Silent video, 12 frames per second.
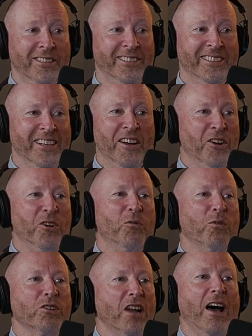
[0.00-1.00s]
yeah. who
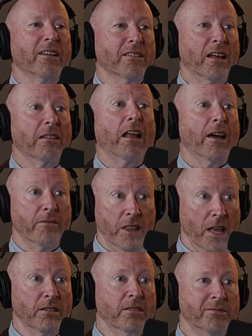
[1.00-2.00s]
were not alive
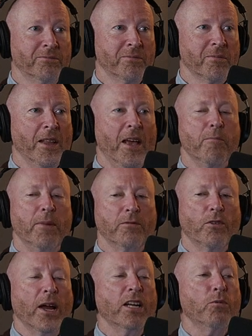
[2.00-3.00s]
then. Right. But
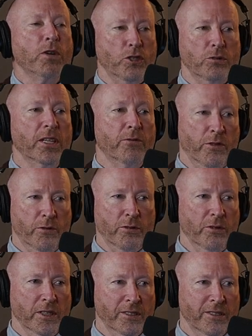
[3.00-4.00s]
for anyone who lived
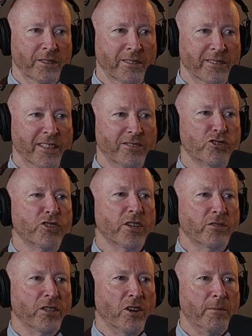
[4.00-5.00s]
through it, yeah. it's
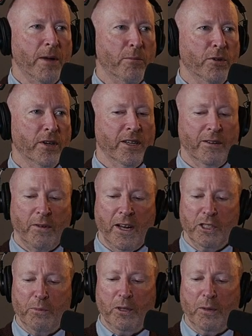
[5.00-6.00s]
seared in our memory. Uh,
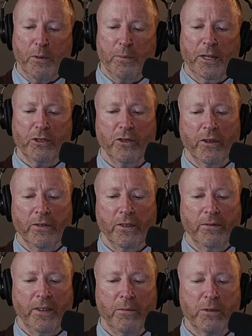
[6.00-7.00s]
Ryan's pulled up a picture of the
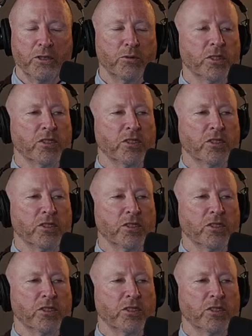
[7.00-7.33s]
famous Twin